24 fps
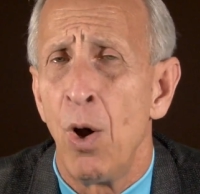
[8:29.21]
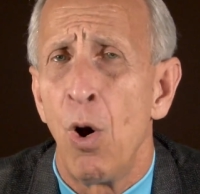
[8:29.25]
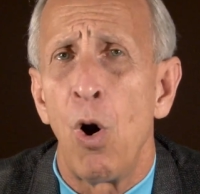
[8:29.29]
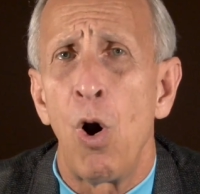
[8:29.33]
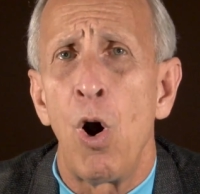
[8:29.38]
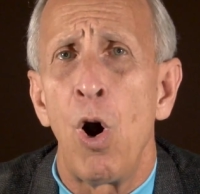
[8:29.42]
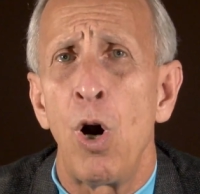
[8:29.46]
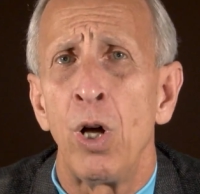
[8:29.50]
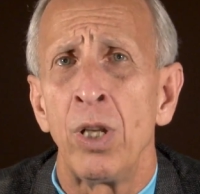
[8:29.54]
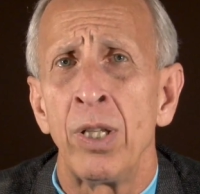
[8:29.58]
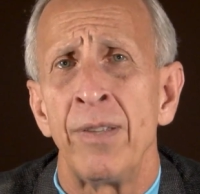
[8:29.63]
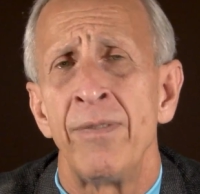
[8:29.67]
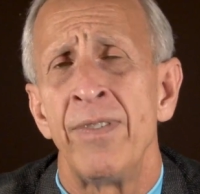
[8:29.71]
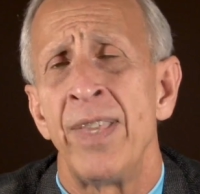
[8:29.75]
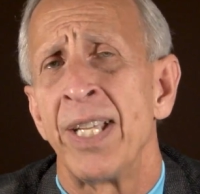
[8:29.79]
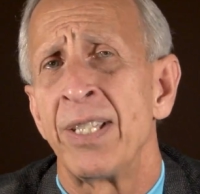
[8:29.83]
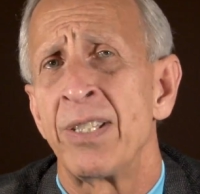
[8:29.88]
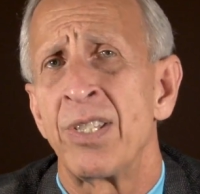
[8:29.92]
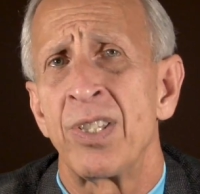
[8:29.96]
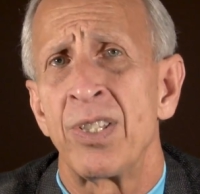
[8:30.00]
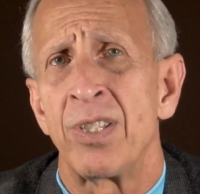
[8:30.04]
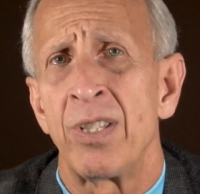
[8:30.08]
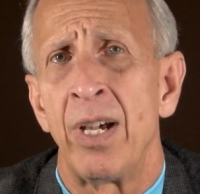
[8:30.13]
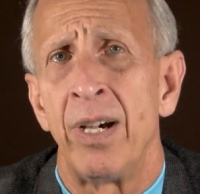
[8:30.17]
All of that
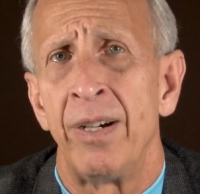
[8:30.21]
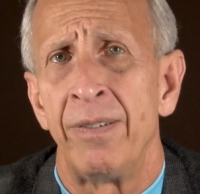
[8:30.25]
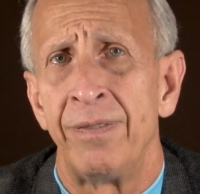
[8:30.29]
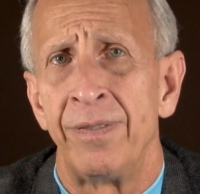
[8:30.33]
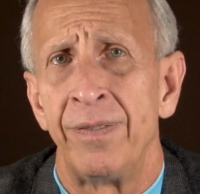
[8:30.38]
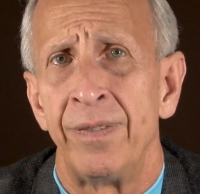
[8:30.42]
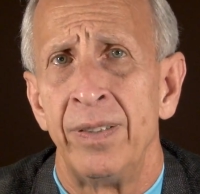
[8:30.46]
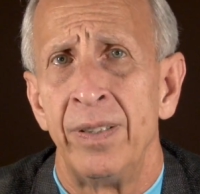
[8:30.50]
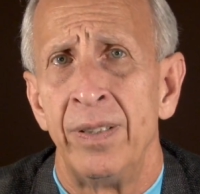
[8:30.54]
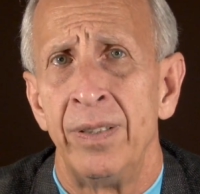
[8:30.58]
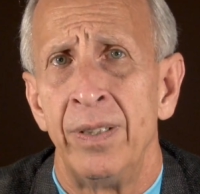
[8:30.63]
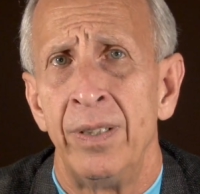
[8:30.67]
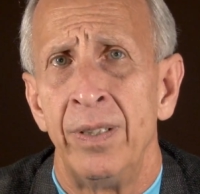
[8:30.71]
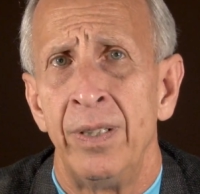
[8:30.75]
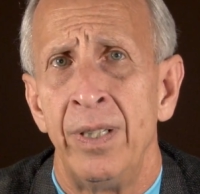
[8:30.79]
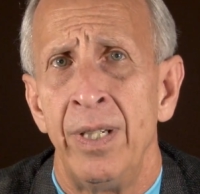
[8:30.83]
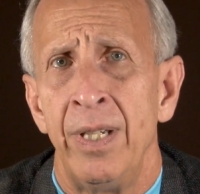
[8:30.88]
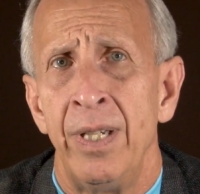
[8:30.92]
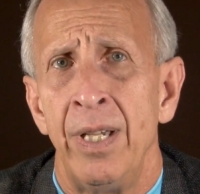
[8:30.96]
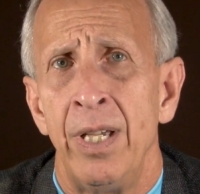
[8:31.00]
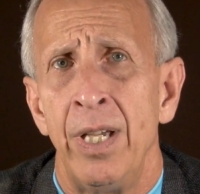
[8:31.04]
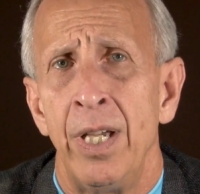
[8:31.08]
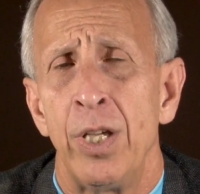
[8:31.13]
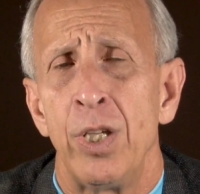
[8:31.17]
stuff
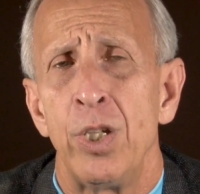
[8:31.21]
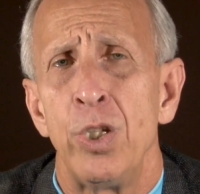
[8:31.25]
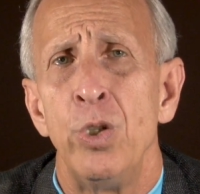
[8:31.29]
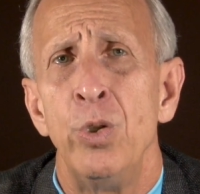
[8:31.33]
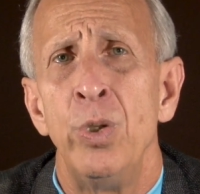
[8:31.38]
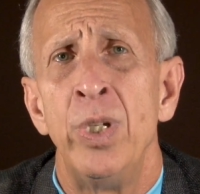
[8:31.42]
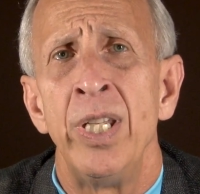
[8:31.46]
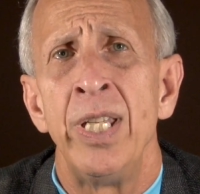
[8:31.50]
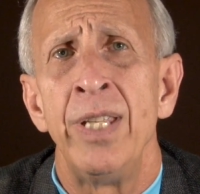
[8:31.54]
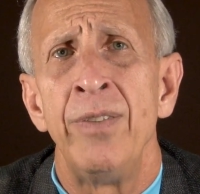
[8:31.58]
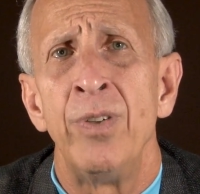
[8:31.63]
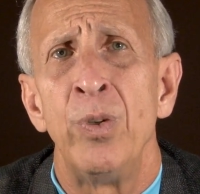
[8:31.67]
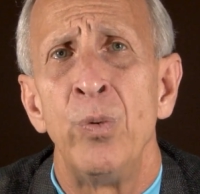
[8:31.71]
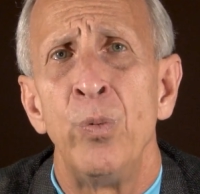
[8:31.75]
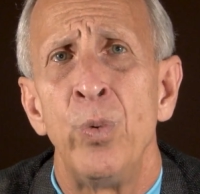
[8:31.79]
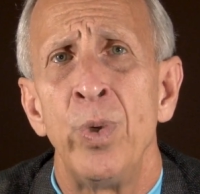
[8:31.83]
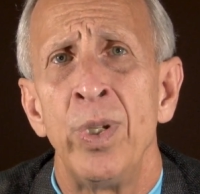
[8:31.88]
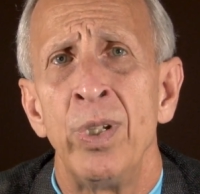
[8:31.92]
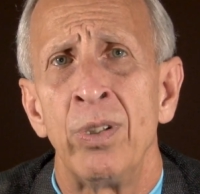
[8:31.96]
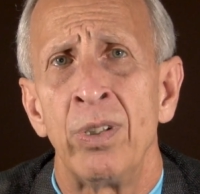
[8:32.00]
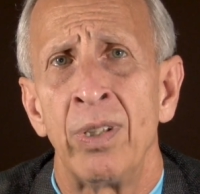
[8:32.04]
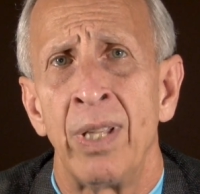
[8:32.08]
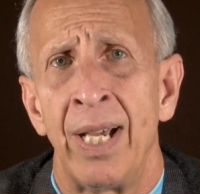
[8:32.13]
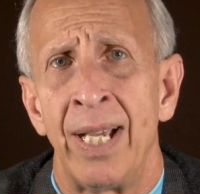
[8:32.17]
you didn't even
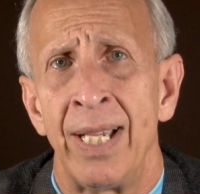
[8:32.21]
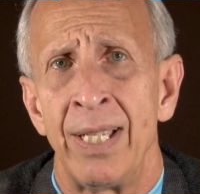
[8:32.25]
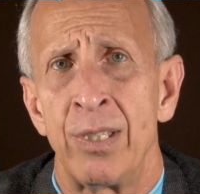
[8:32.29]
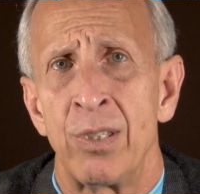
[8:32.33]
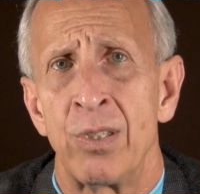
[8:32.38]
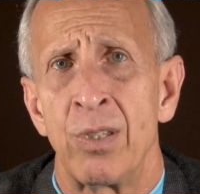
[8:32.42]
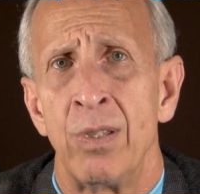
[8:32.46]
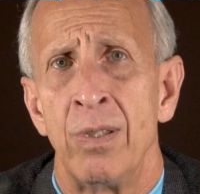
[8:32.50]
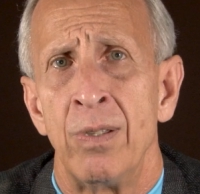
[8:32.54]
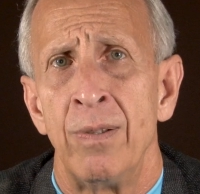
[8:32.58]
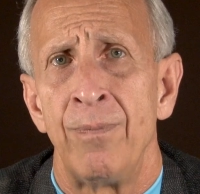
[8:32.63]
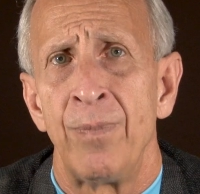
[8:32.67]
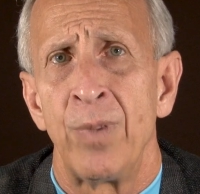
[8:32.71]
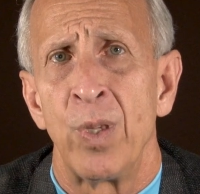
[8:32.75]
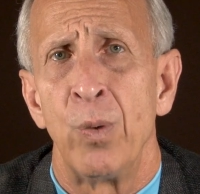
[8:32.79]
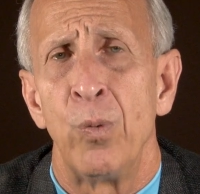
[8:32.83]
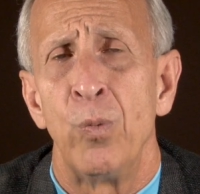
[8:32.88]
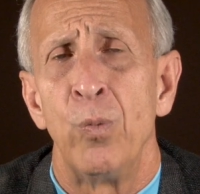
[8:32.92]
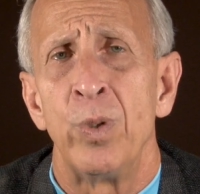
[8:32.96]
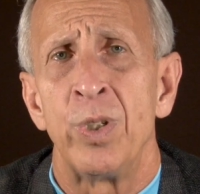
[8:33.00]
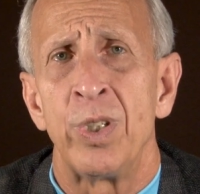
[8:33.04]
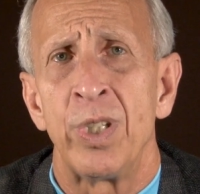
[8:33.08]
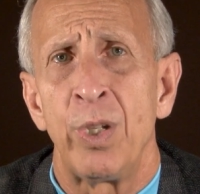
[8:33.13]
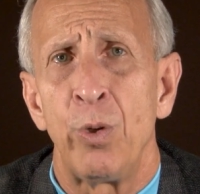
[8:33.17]
realize
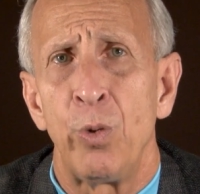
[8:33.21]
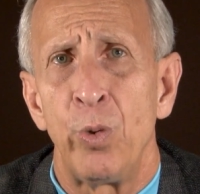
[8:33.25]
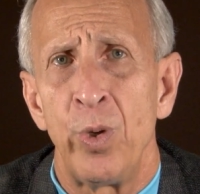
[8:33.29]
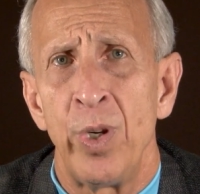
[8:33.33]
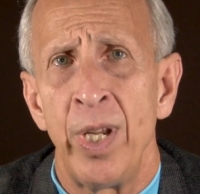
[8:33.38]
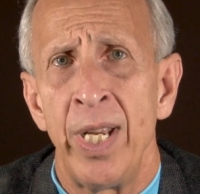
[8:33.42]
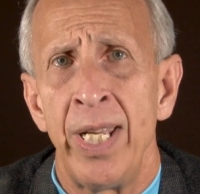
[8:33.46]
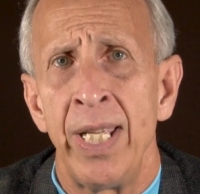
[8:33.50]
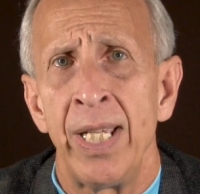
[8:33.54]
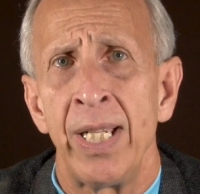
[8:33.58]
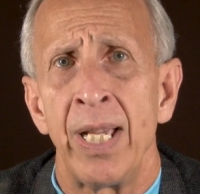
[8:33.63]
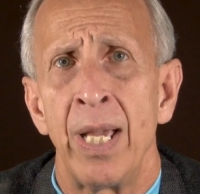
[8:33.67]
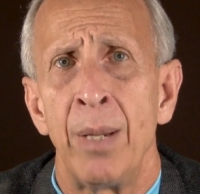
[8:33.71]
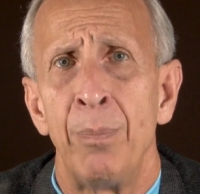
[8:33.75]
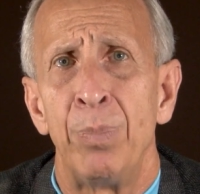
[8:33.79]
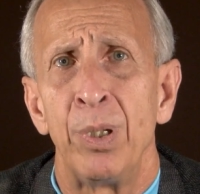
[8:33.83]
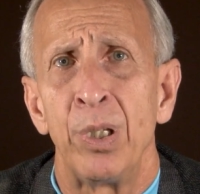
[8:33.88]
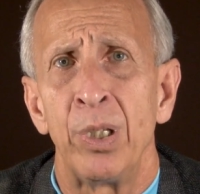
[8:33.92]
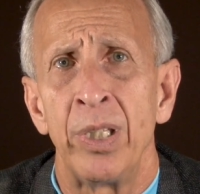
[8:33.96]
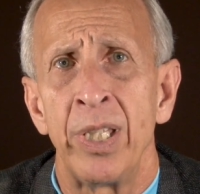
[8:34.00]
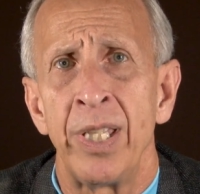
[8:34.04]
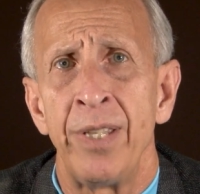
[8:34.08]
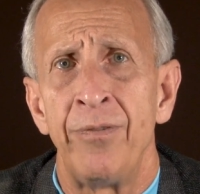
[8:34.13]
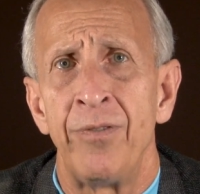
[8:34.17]
was creating a
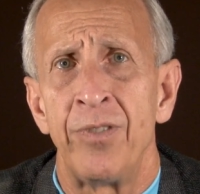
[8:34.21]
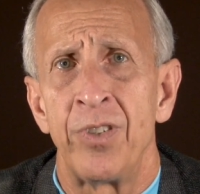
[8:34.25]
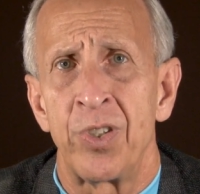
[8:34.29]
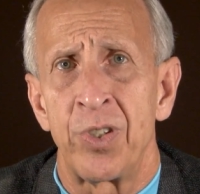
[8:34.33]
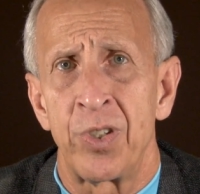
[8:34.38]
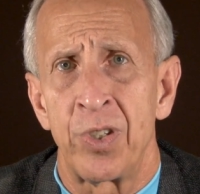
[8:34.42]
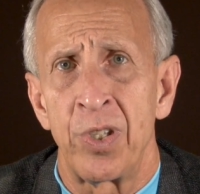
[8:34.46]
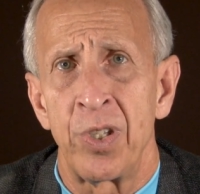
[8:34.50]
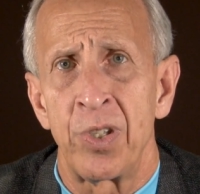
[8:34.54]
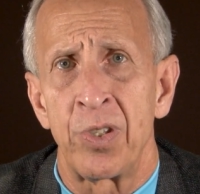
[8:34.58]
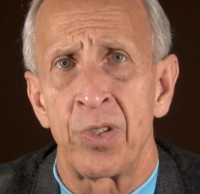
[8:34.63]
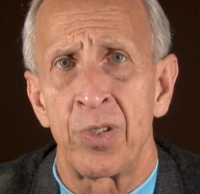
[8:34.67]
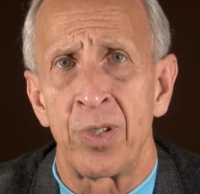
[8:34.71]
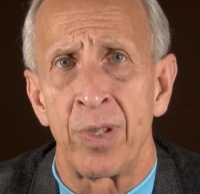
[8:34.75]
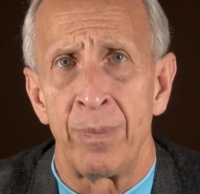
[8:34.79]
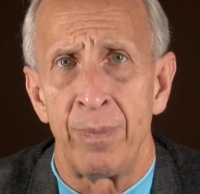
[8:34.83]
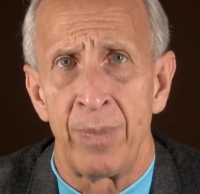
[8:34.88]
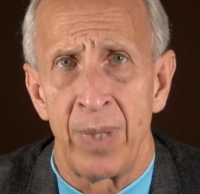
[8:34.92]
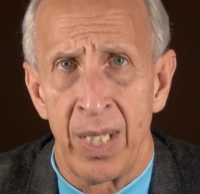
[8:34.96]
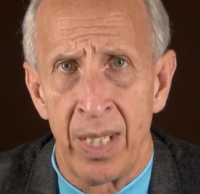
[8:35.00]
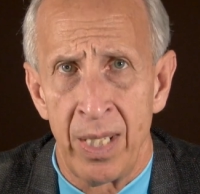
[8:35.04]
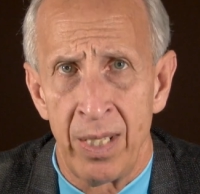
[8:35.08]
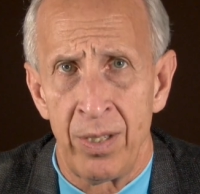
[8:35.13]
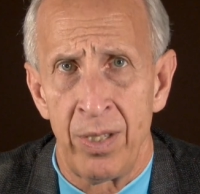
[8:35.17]
belief system
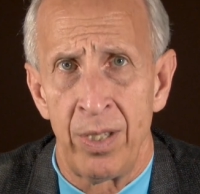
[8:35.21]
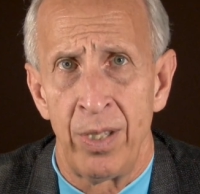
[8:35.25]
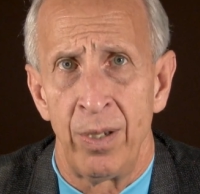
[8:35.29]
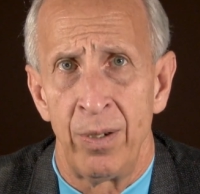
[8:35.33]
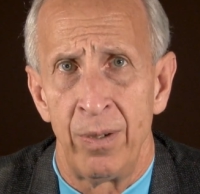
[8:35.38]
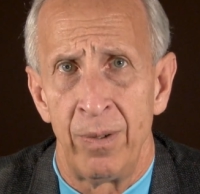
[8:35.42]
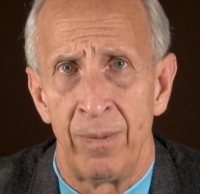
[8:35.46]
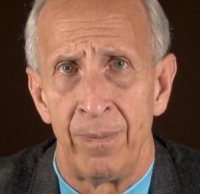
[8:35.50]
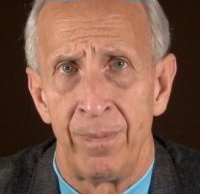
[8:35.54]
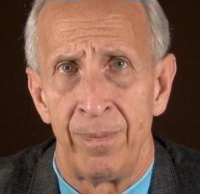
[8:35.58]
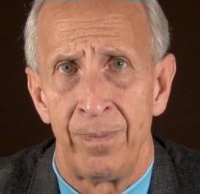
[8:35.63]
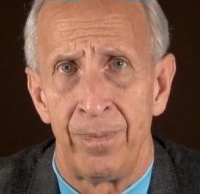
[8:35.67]
in you.